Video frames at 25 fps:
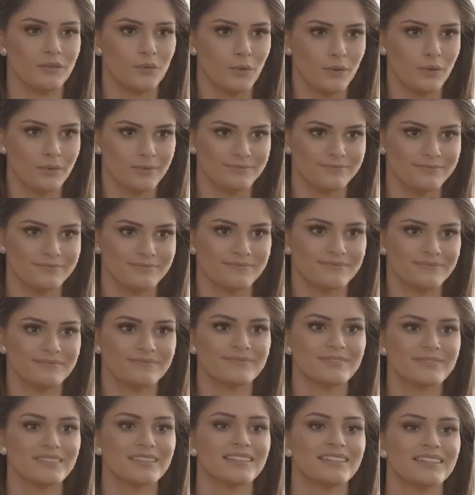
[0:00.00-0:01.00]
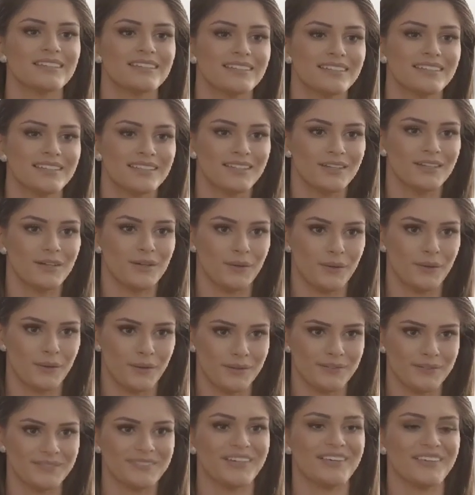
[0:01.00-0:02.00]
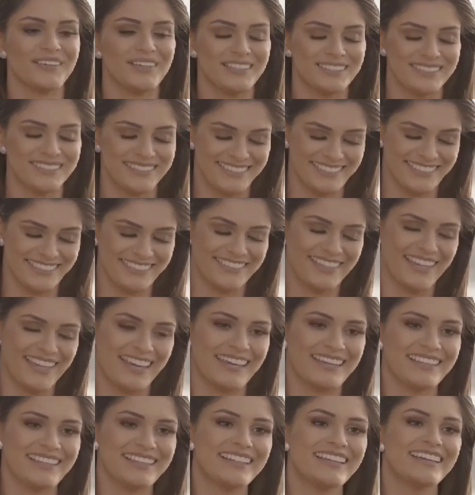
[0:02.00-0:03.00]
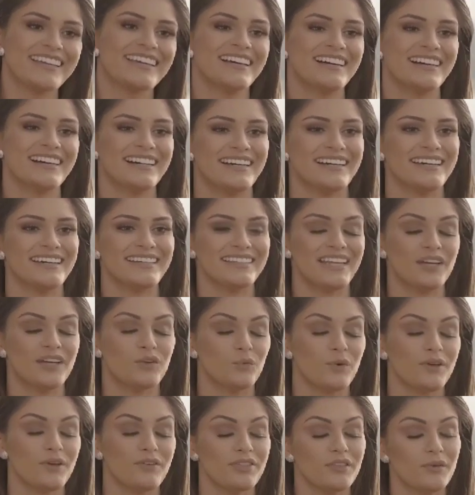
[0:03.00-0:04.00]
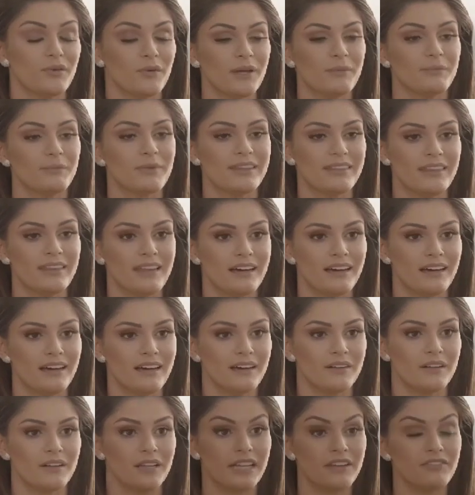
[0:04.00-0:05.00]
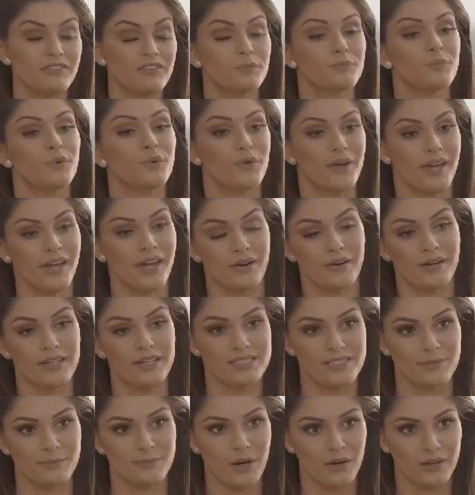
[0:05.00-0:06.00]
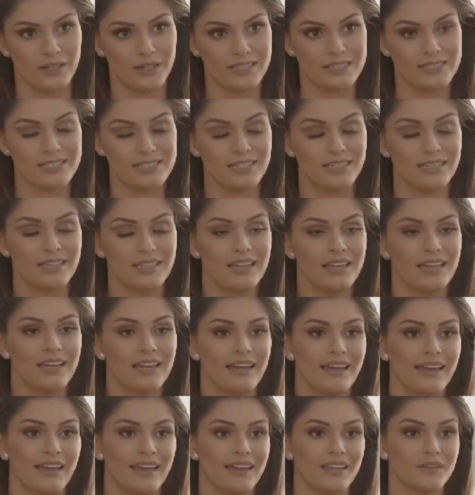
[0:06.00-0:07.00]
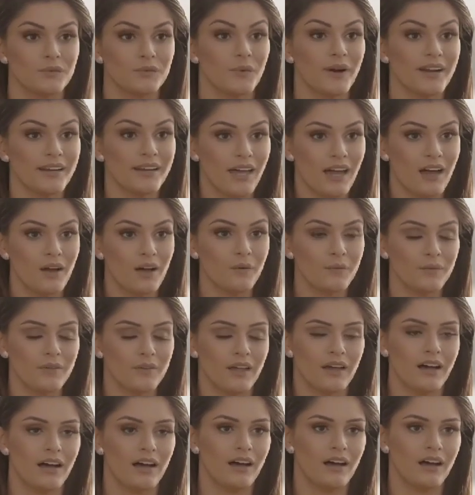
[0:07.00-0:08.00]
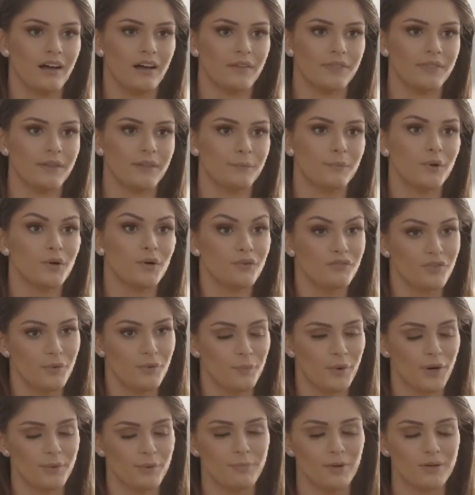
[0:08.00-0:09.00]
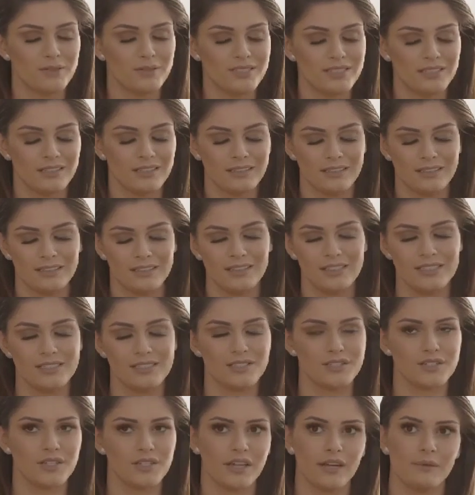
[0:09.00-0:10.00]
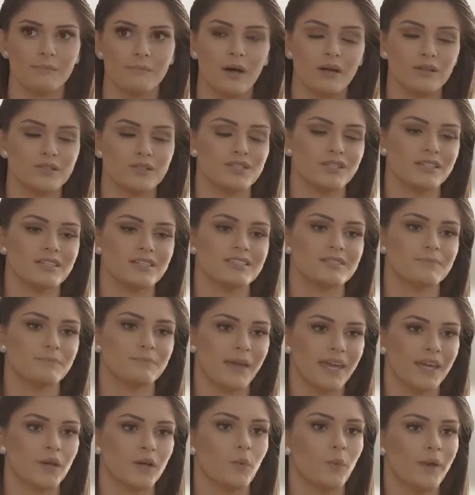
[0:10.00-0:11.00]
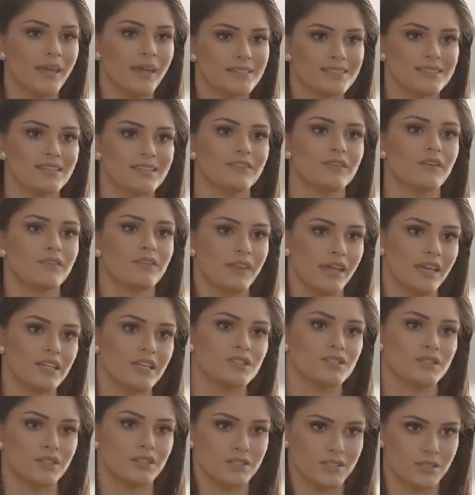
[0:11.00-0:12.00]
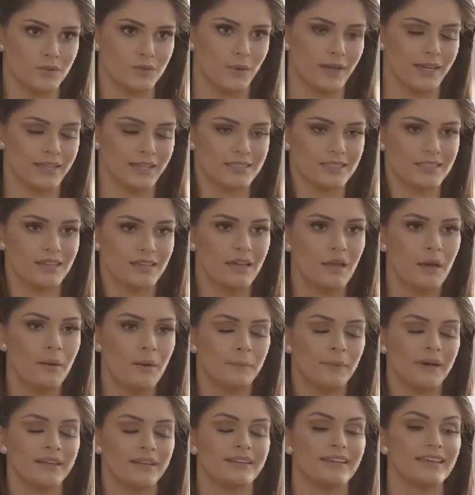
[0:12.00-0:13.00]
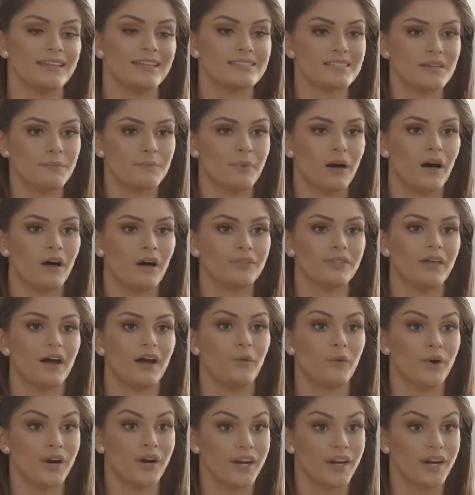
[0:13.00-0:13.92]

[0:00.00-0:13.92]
and with the women the living pool areas about it. Mm-hmm. And right now, the beautiful purpose is not about just make wigs and donation these wigs, but it's about